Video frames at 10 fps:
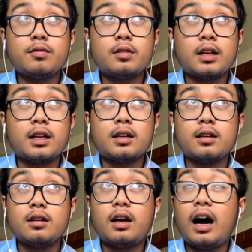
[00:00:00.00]
like
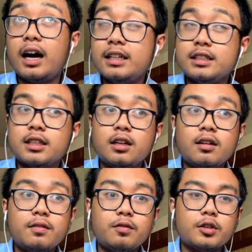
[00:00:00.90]
Heidegger,
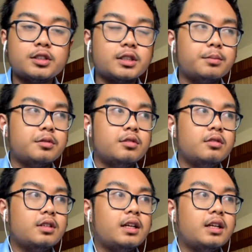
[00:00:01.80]
for example,